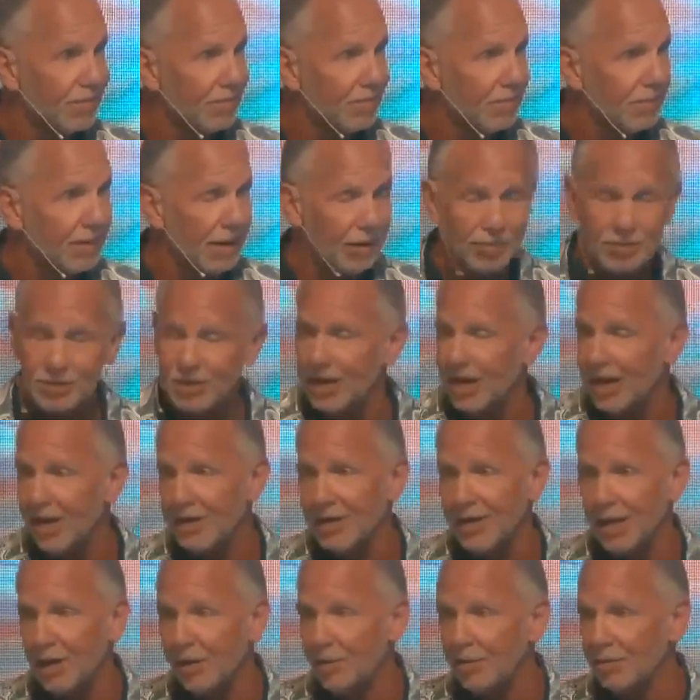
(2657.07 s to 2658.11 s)
There was the
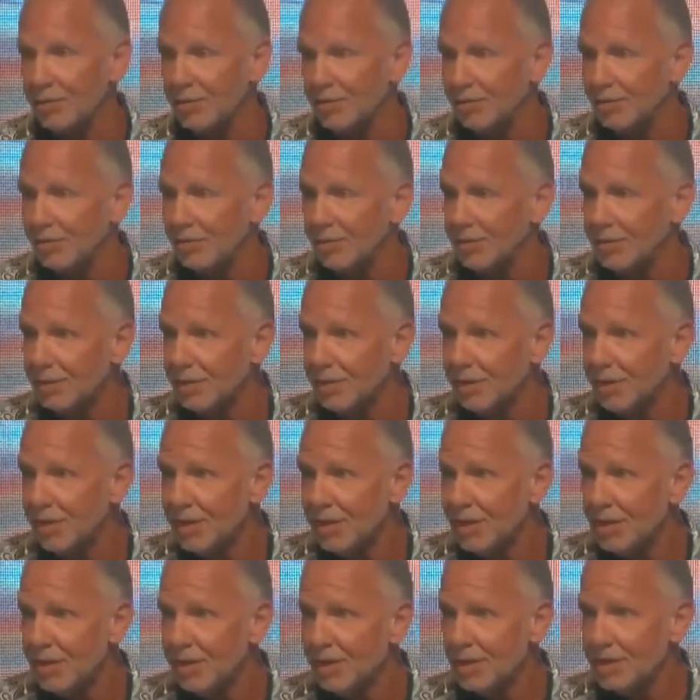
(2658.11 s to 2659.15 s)
unknown.
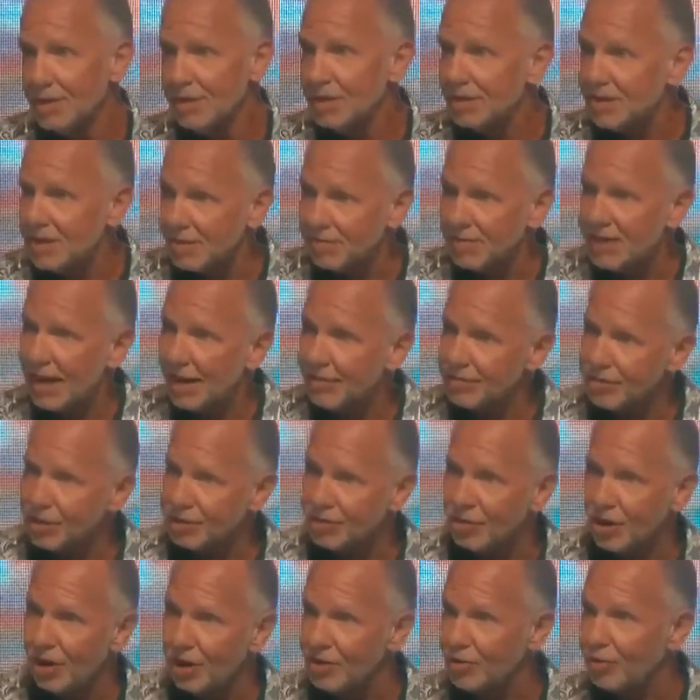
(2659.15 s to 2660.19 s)
See, sometimes the
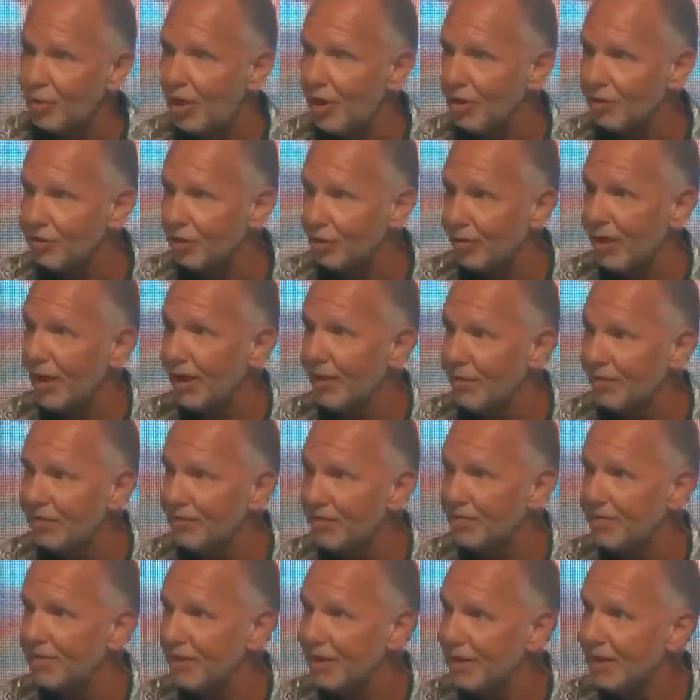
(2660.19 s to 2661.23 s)
church walks around
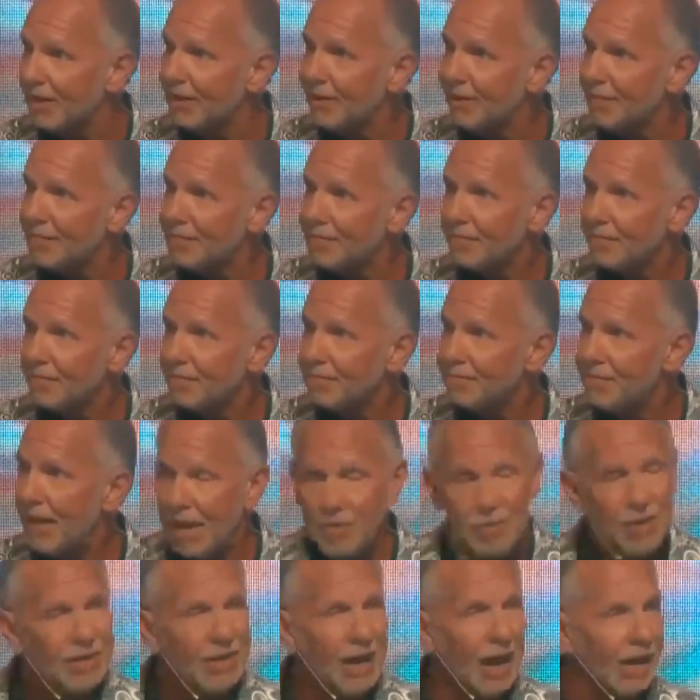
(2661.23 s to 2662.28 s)
maybe
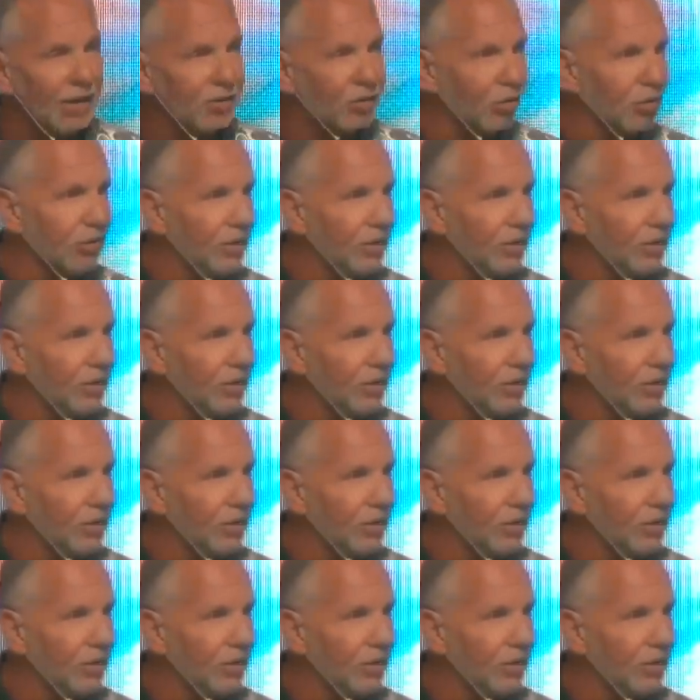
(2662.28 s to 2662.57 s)
not truly